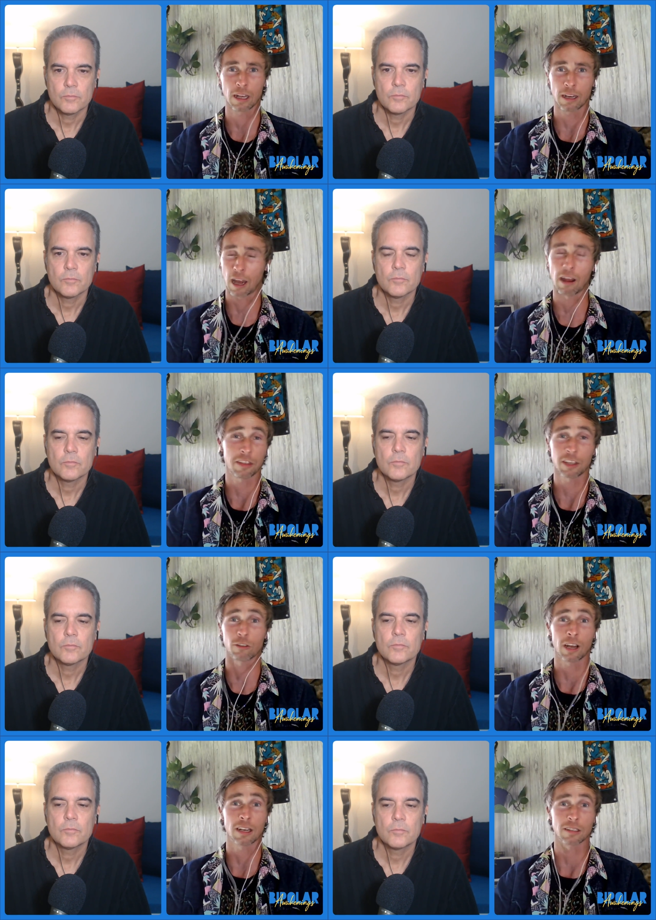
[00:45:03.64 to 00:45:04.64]
Speaker 1: And I think
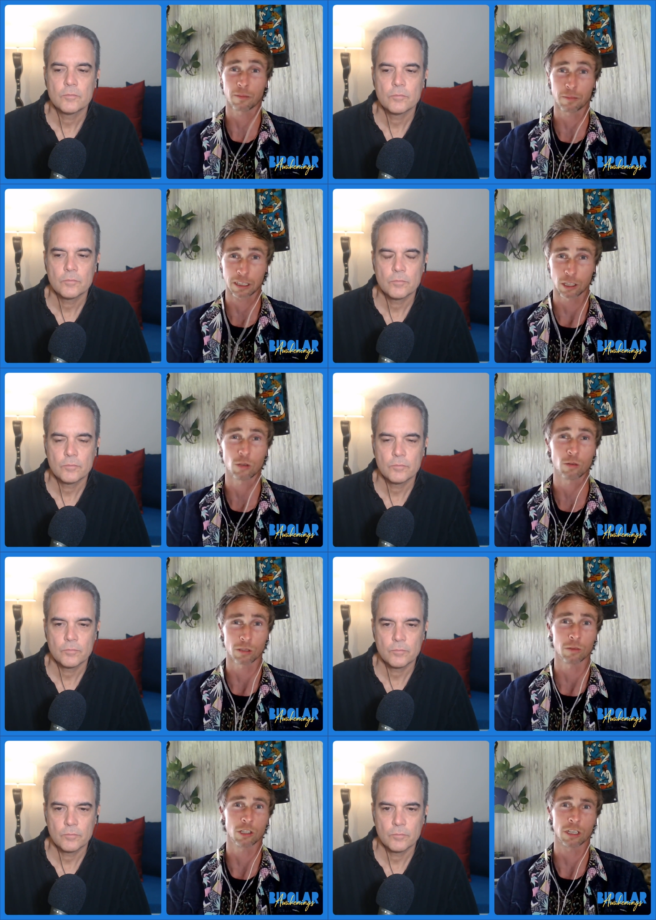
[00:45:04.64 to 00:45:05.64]
you're right. Something new is
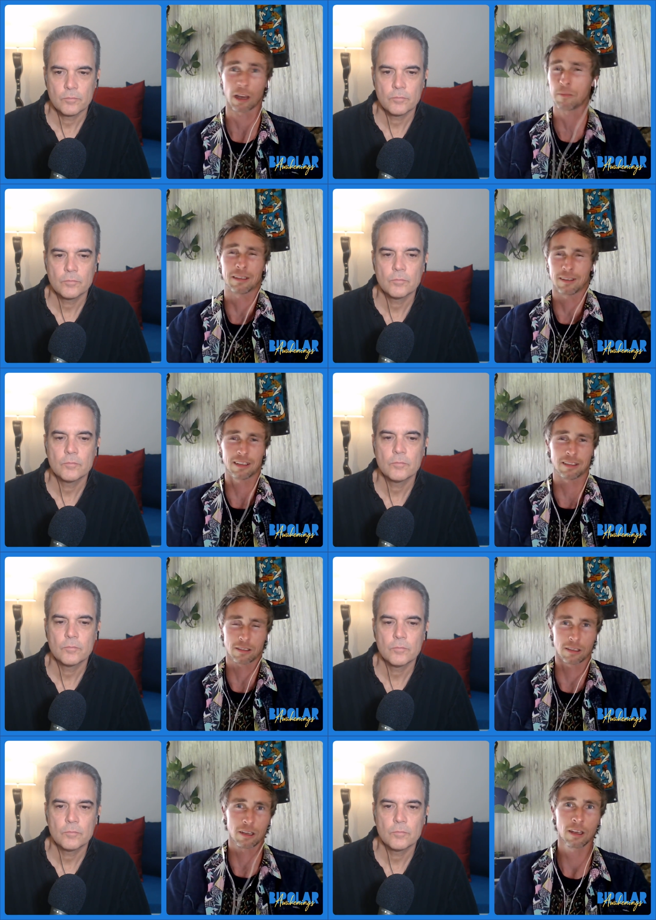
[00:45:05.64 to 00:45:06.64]
emerging. I mean,
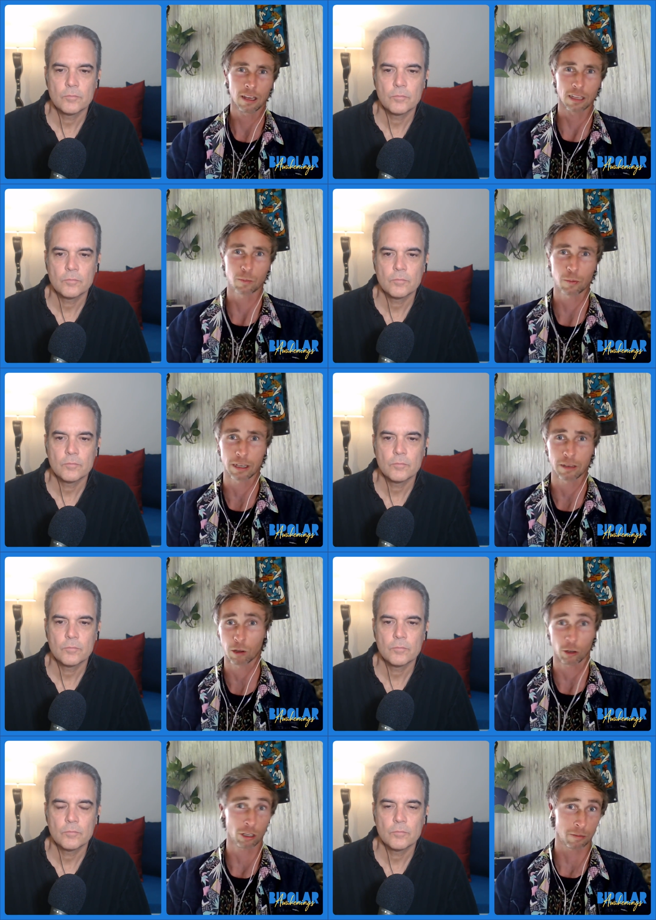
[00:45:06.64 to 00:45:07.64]
it's it's pretty
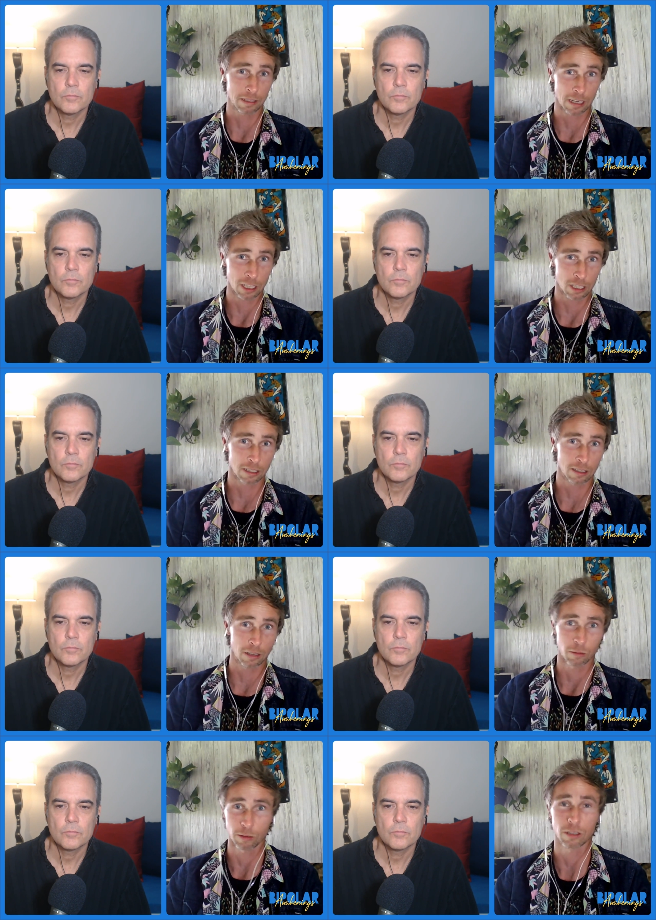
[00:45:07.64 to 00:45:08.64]
well documented actually
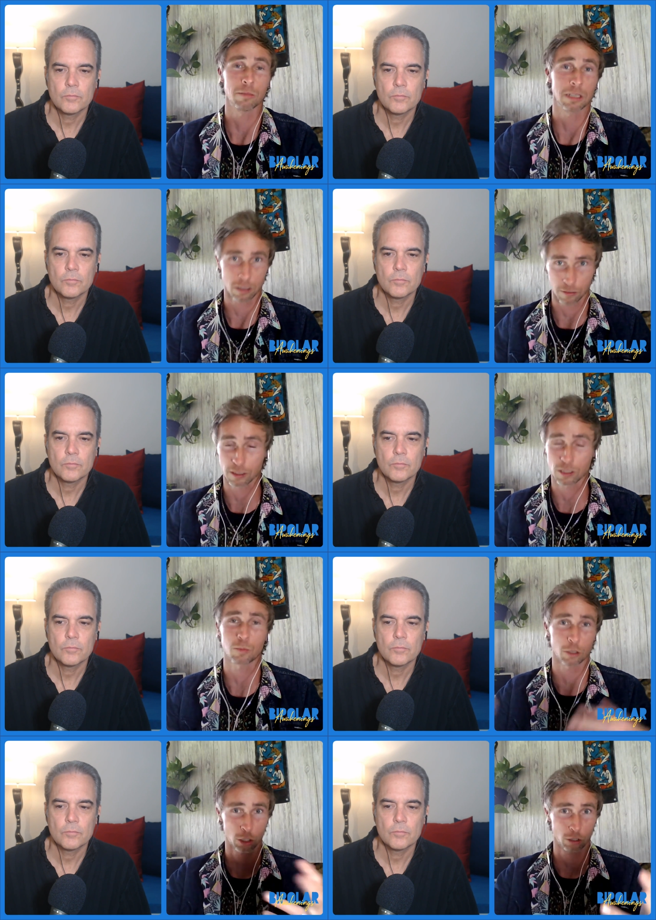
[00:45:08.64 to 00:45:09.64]
that we're in the midst of a
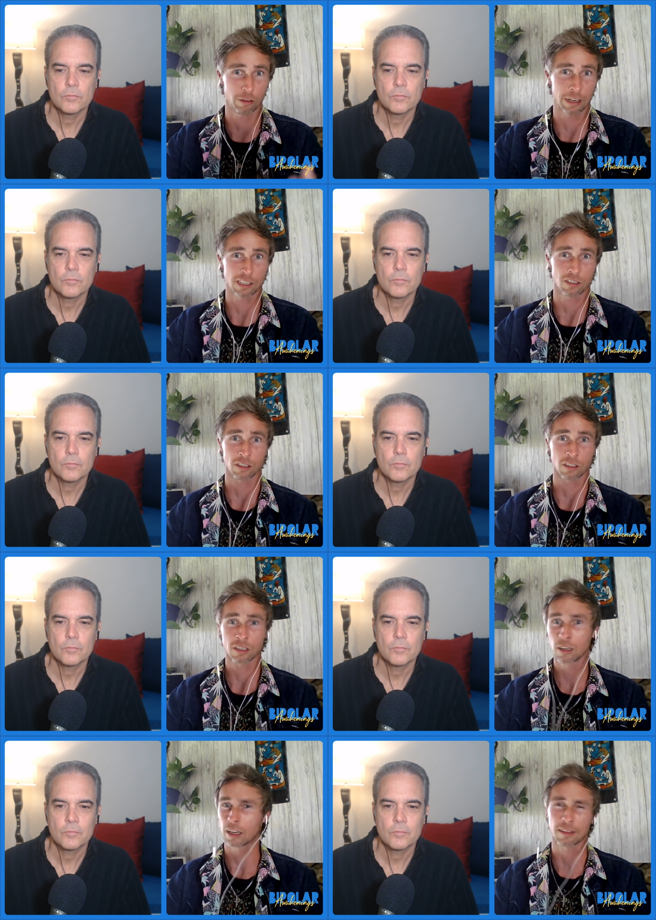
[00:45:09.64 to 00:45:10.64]
spiritual renaissance,
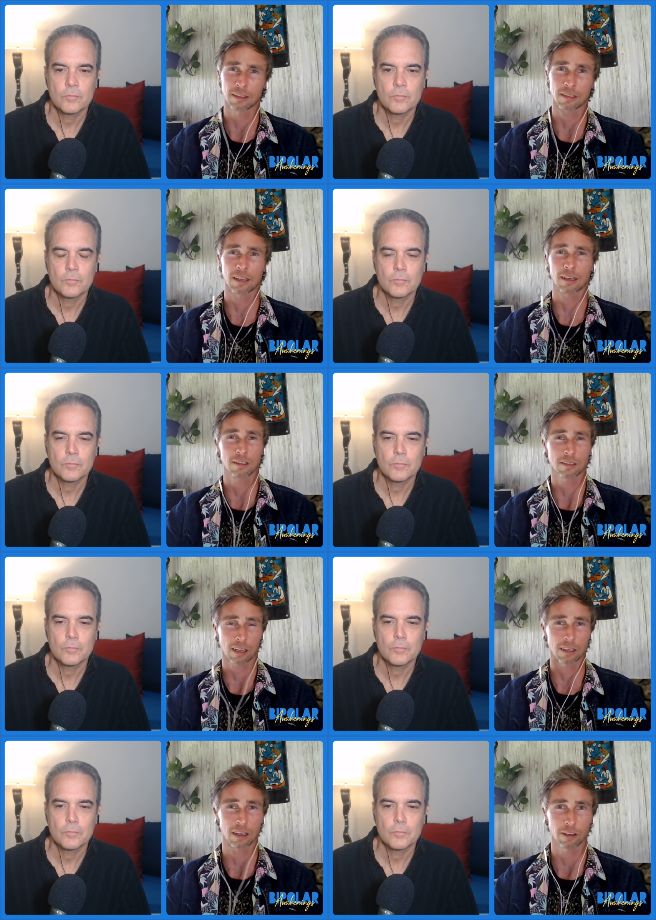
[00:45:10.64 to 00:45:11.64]
and I think the
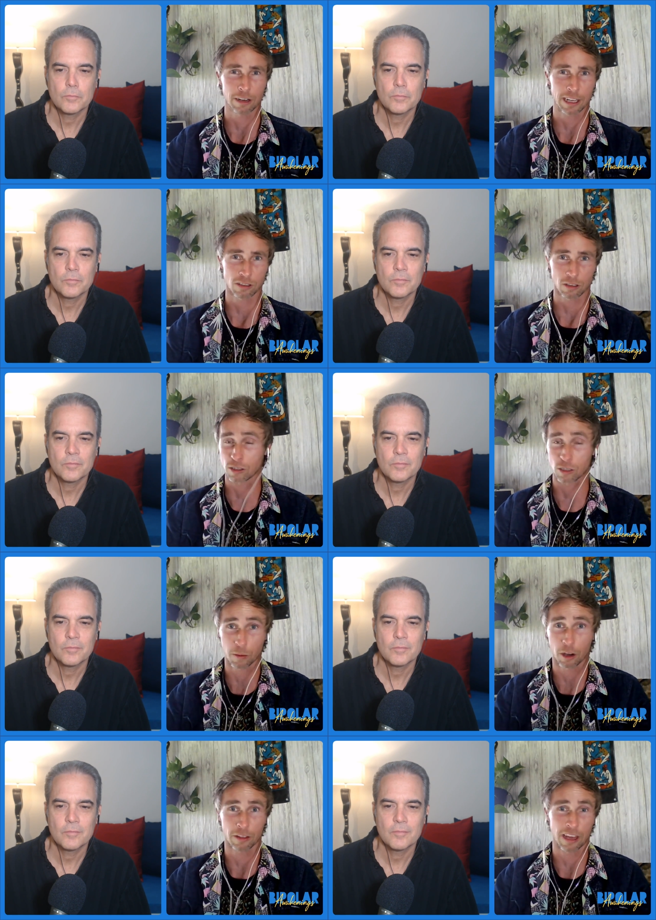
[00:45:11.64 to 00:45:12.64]
psychedelic renaissance is a
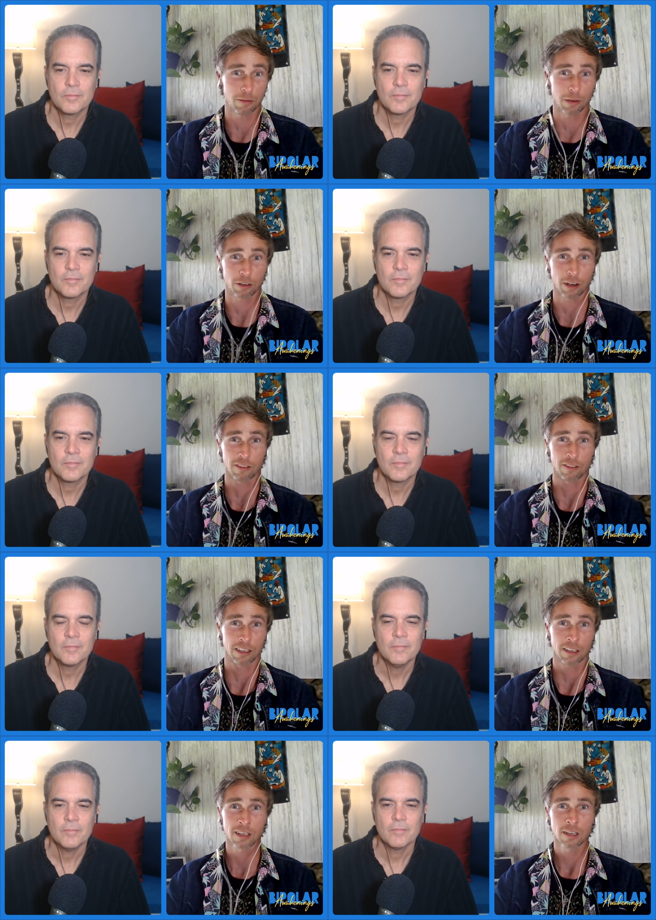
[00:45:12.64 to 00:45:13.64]
part of that. We're
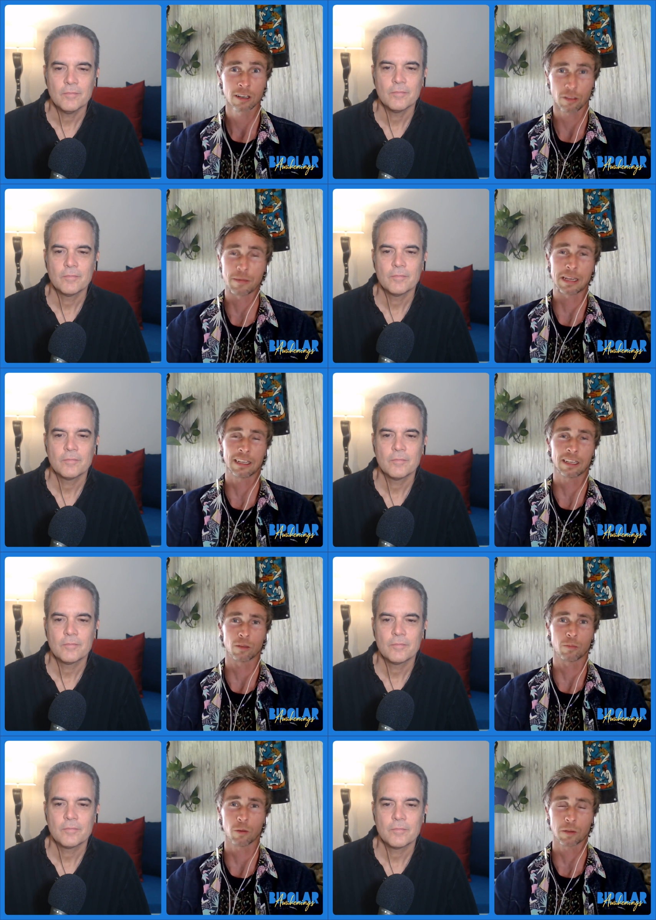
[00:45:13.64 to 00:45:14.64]
craving the meaning and
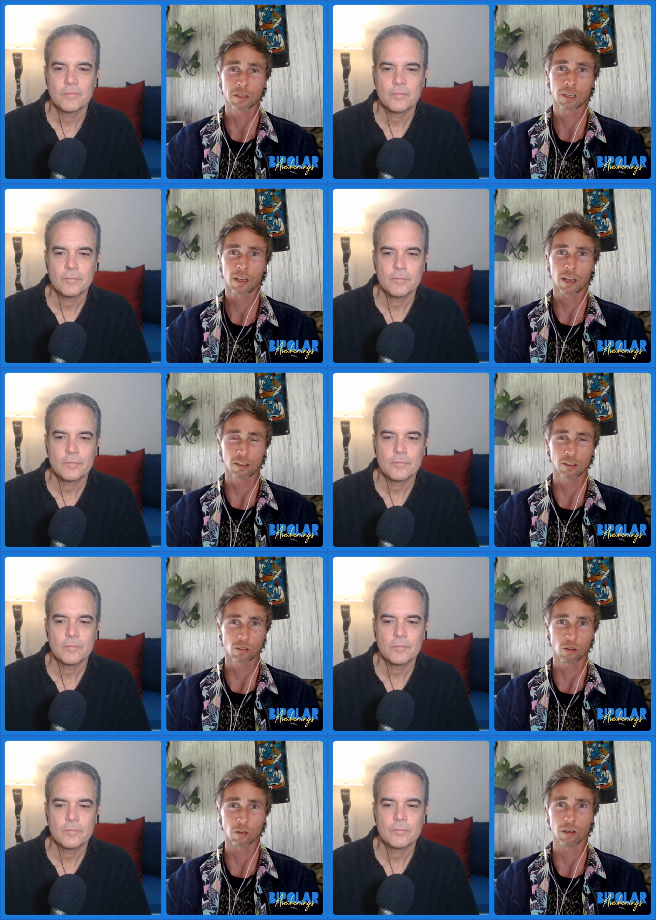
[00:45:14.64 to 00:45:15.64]
the purpose, and
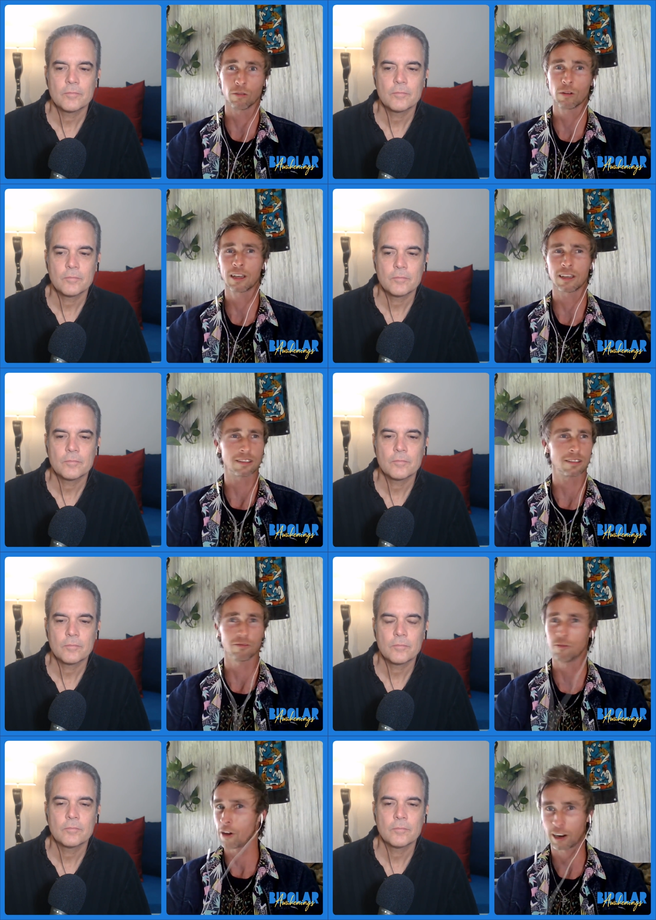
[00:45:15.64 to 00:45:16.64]
so it really is
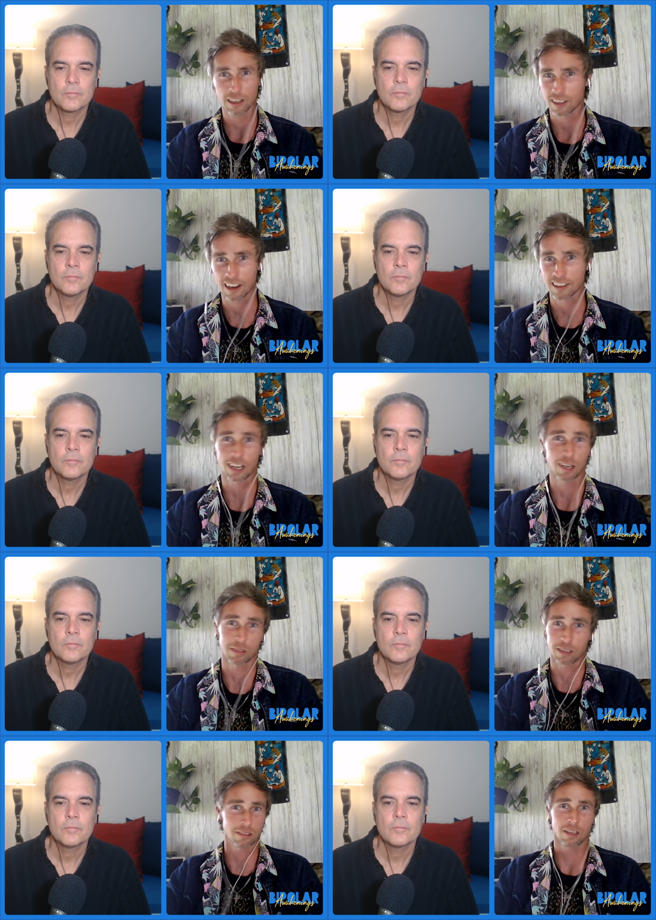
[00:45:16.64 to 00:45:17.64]
very exciting times,
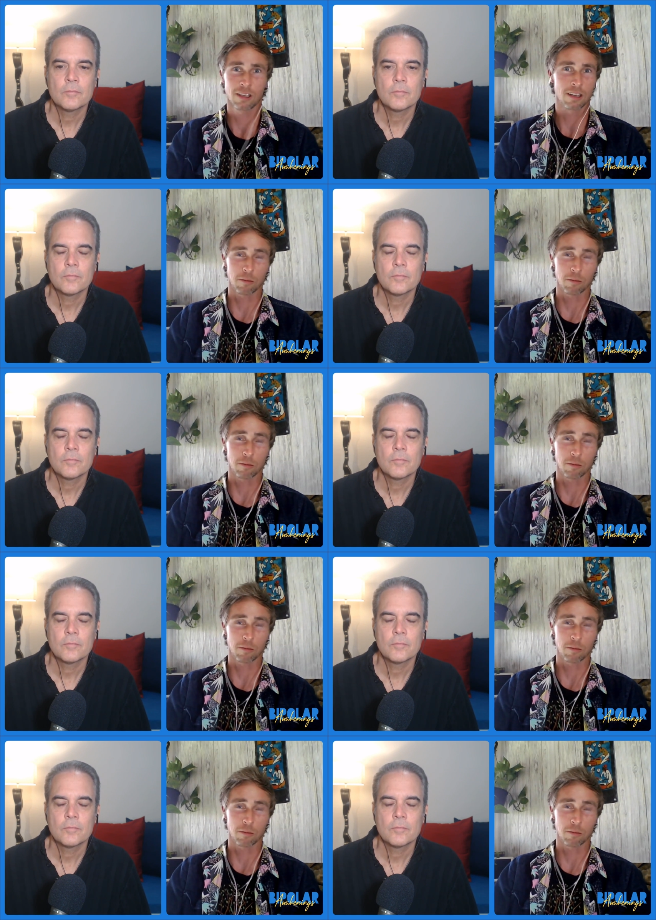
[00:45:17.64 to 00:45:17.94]
as I'm